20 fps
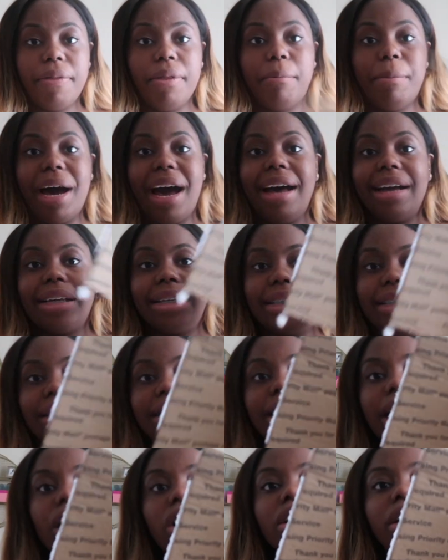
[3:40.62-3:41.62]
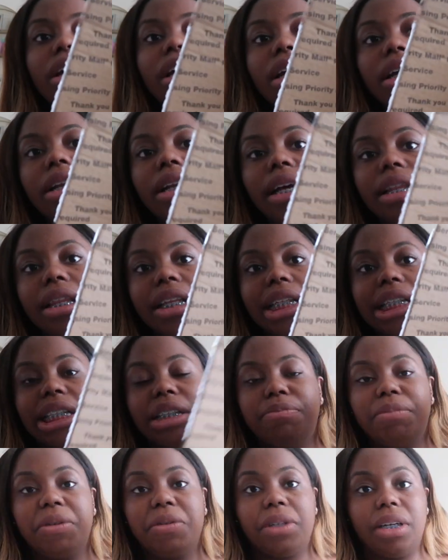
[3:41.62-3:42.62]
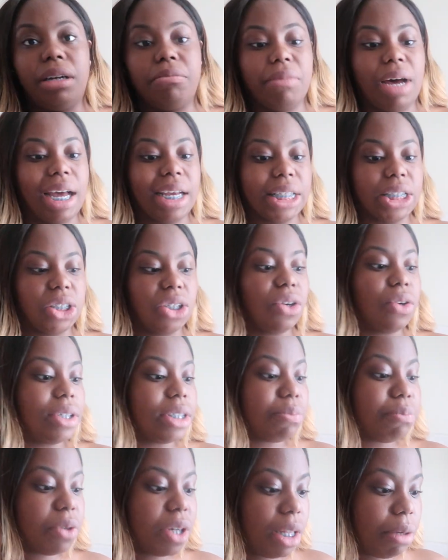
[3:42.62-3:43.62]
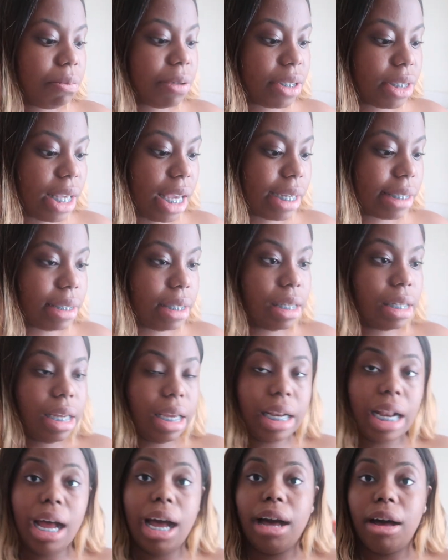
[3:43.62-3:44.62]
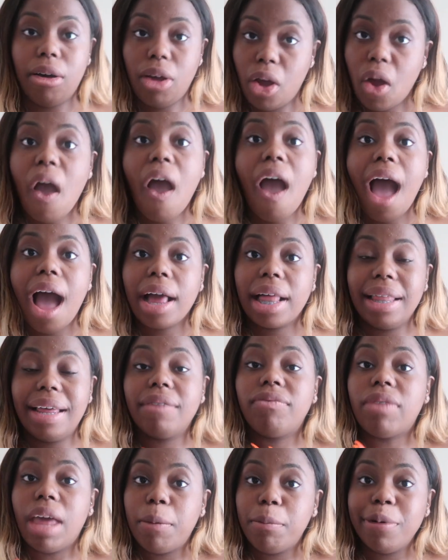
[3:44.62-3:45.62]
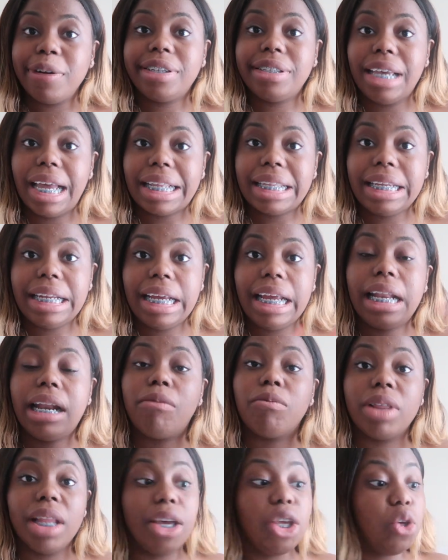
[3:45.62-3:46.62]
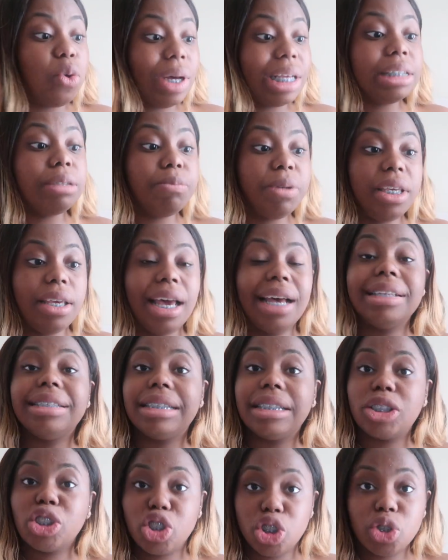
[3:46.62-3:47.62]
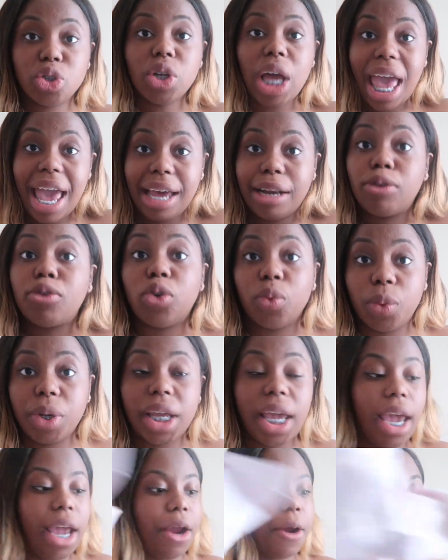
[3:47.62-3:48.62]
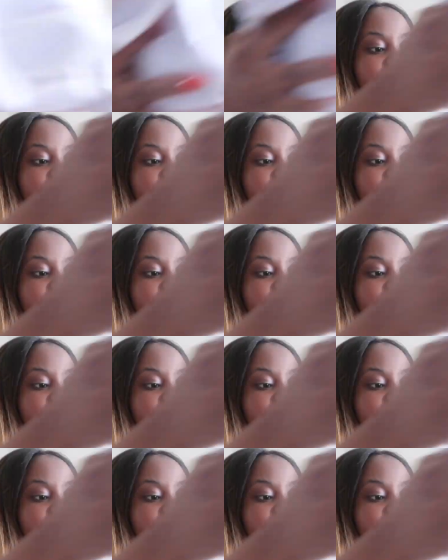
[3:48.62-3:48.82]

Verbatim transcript: the box nothing's built in a box so it's pretty protected and i'm glad they protected it and i'm glad usps handled with care